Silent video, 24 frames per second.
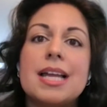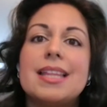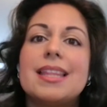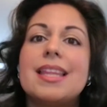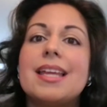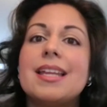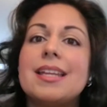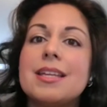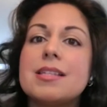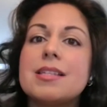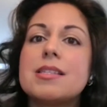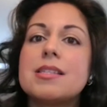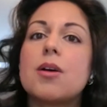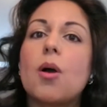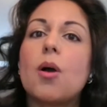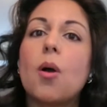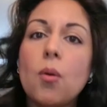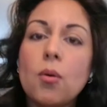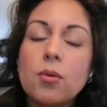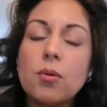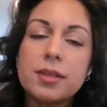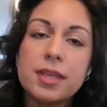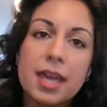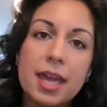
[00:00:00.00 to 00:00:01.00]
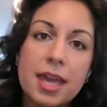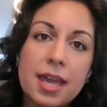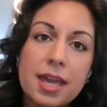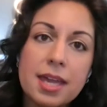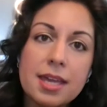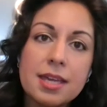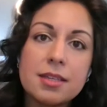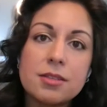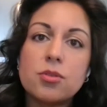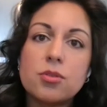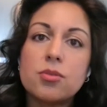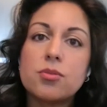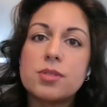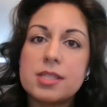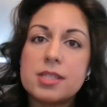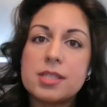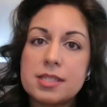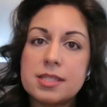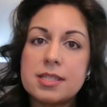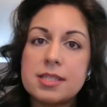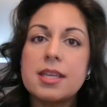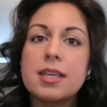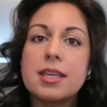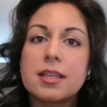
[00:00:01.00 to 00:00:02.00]
then it's okay to
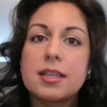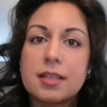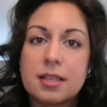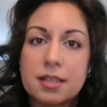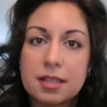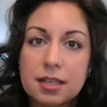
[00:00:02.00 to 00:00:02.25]
seek